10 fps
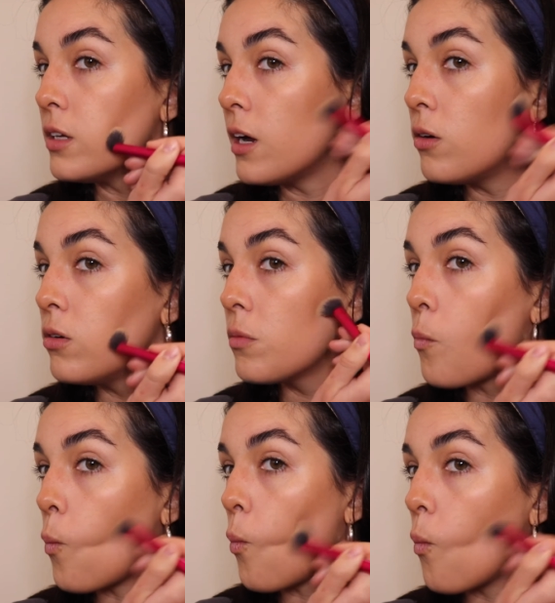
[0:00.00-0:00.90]
it out
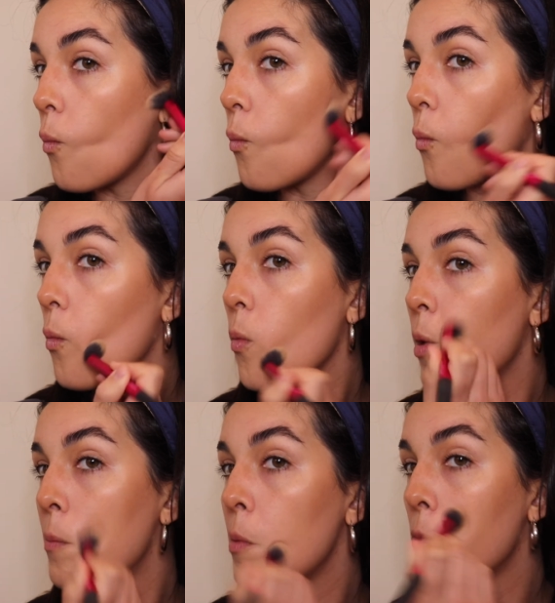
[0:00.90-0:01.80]

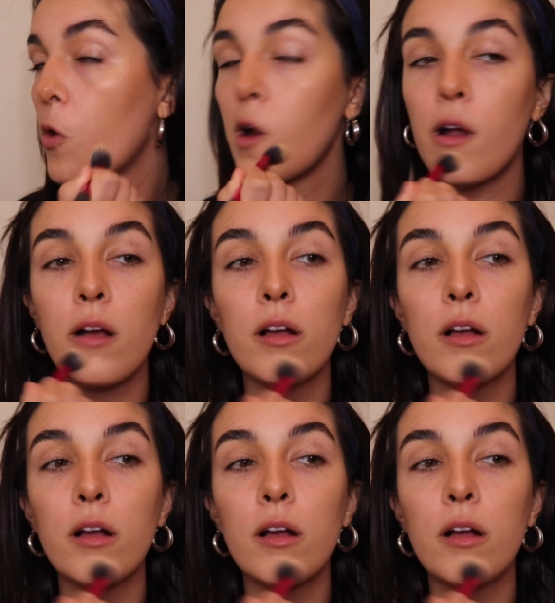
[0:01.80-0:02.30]
a bit more.